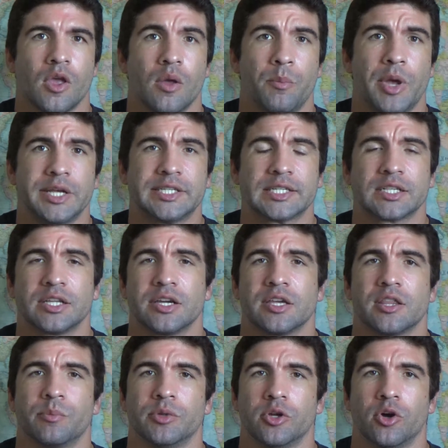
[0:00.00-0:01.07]
Basically,
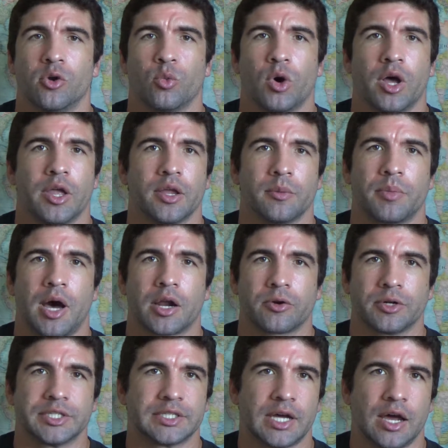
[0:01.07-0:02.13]
the blue and white
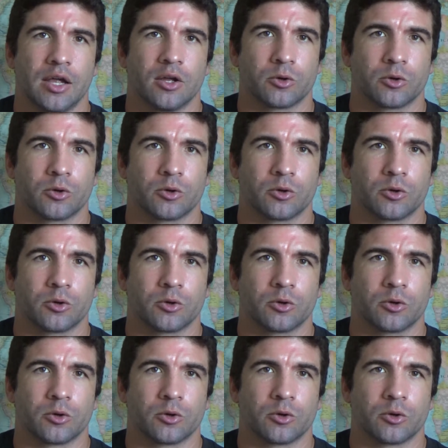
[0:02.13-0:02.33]
pottery style